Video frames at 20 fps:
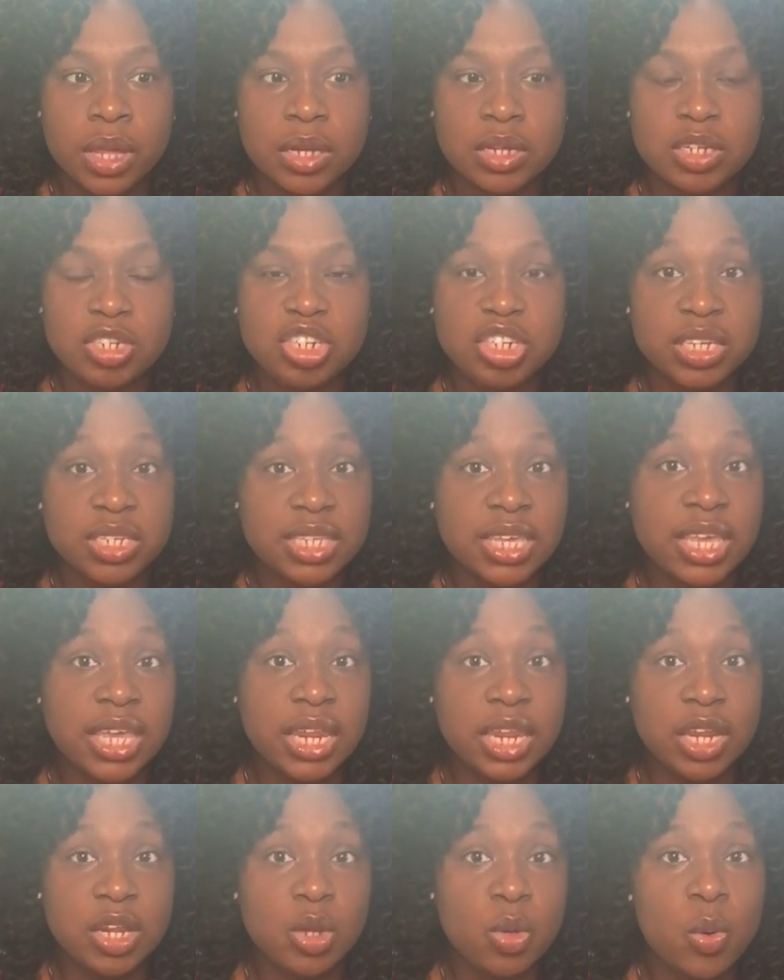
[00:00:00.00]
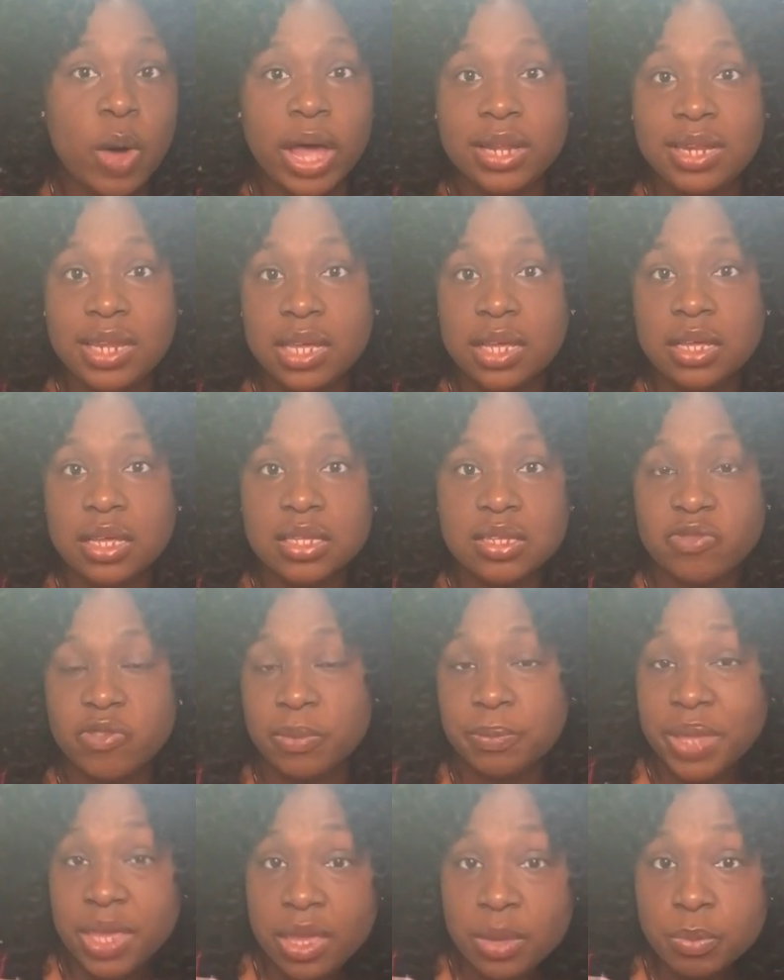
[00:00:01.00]
just getting new ideas from
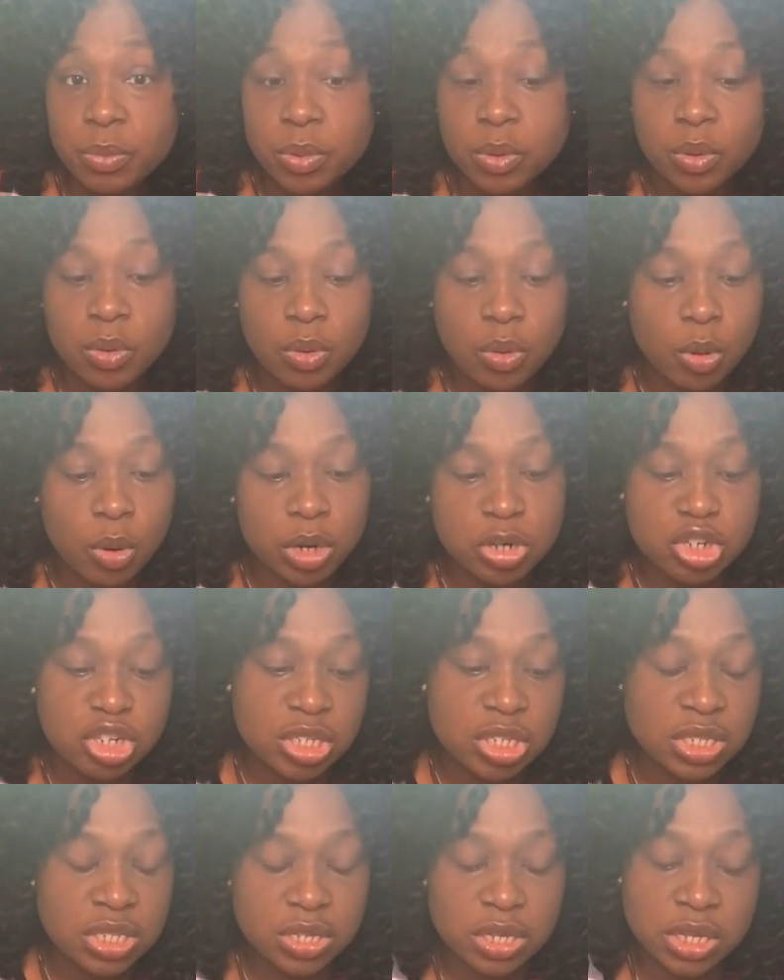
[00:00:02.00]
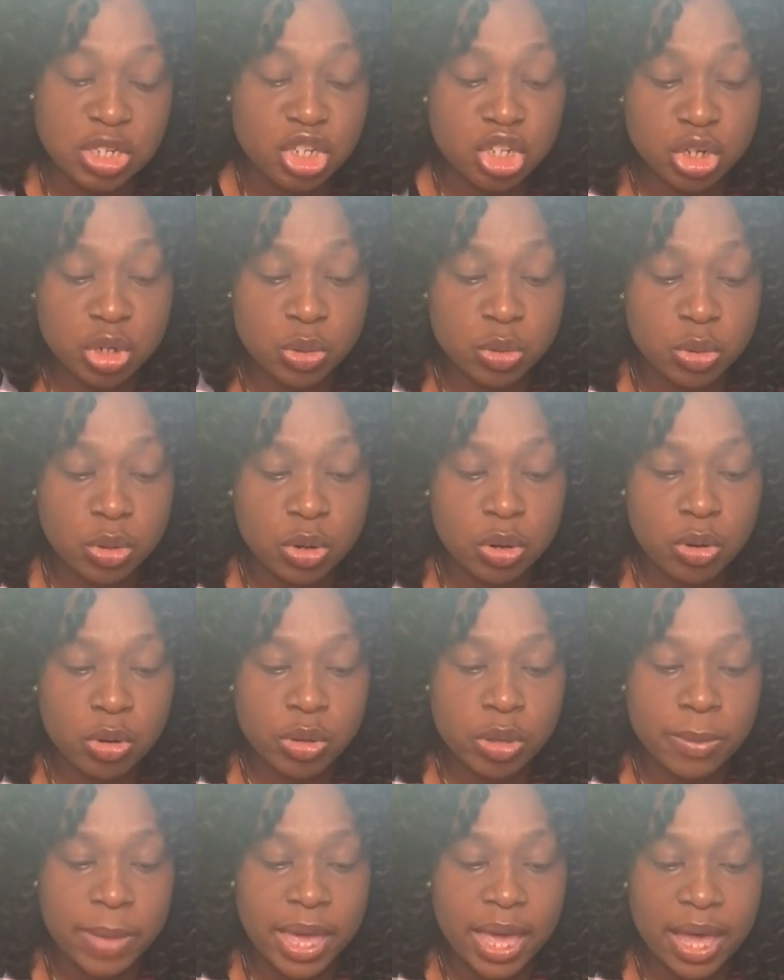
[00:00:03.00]
people, or just in general,
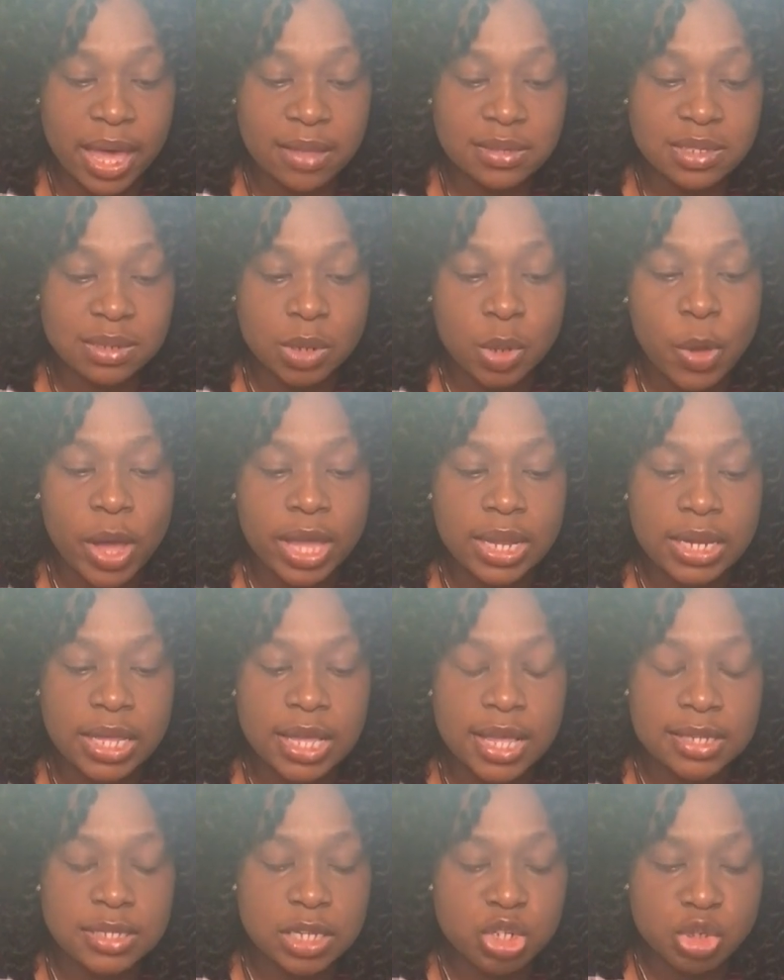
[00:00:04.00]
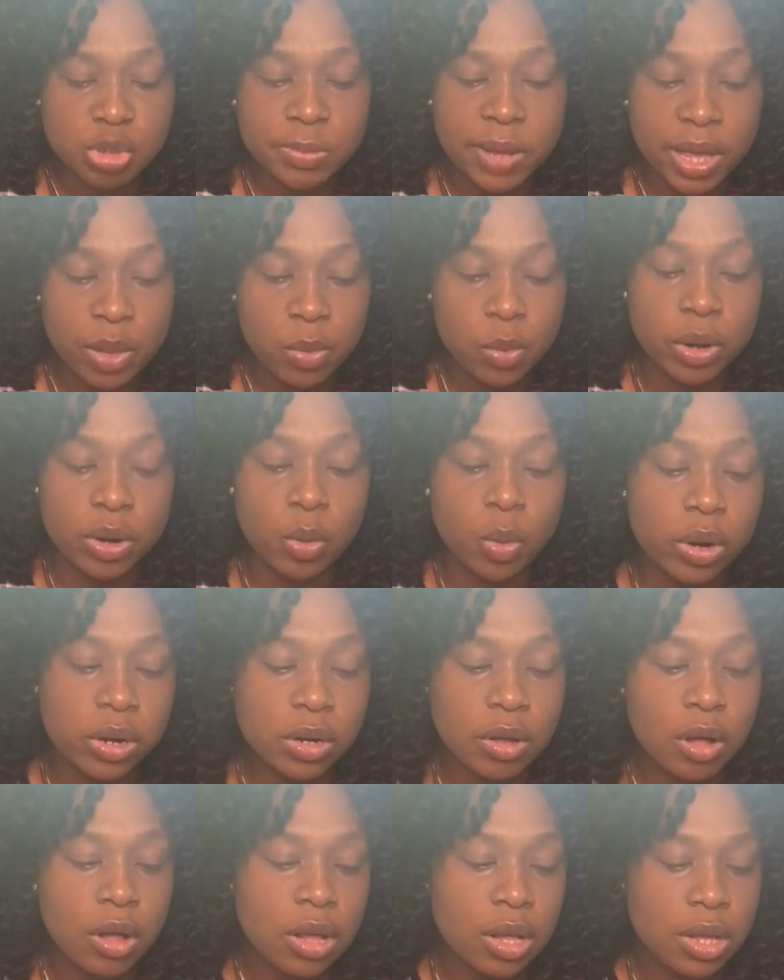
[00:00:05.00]
you may have some new ideas that you might want to
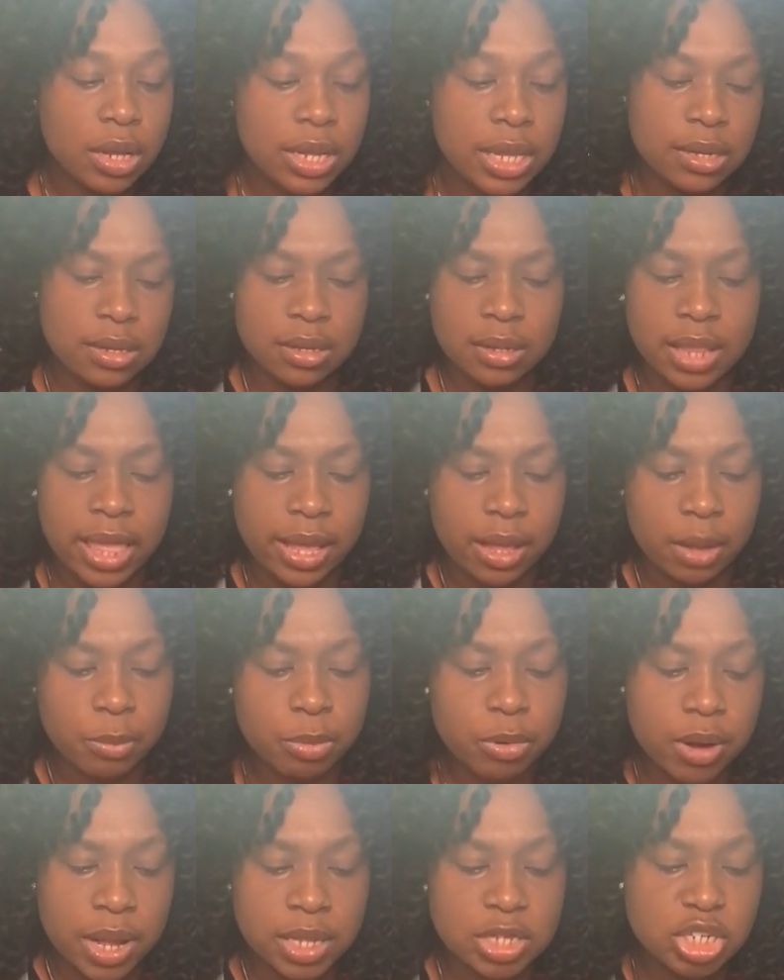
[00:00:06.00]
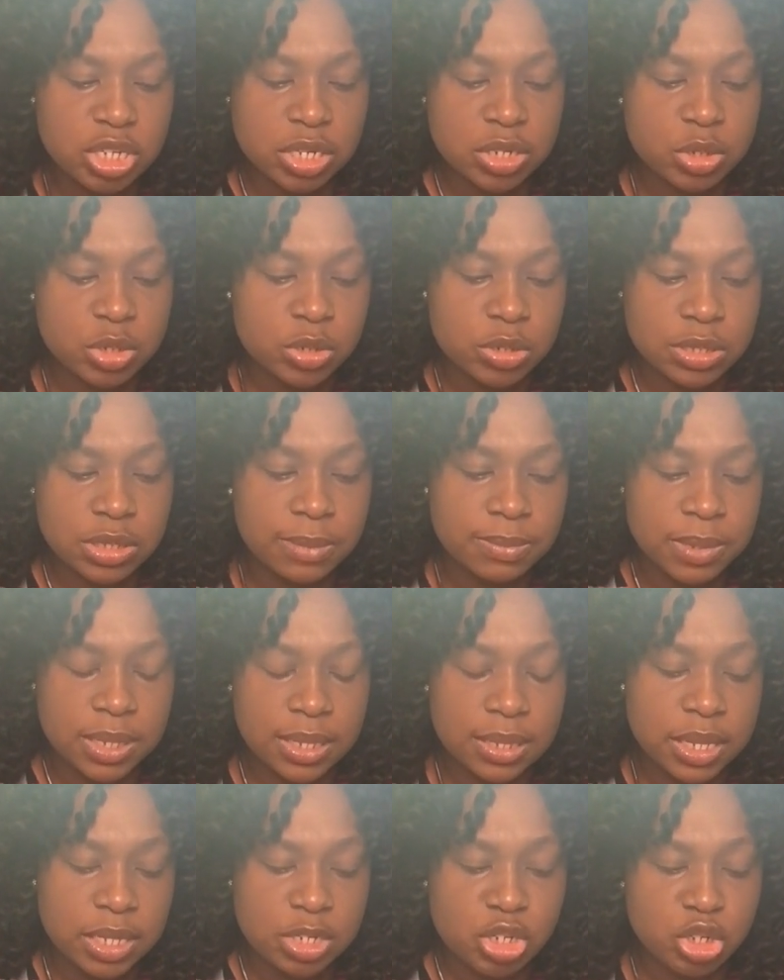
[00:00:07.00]
work on in like a project or something
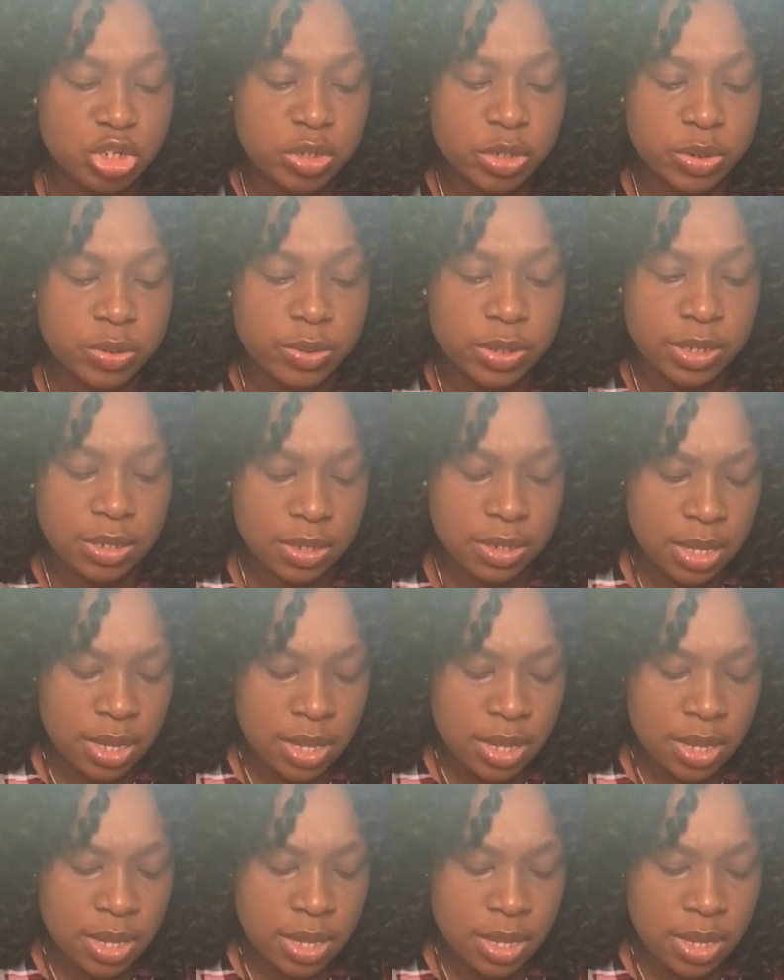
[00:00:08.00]
that you're doing.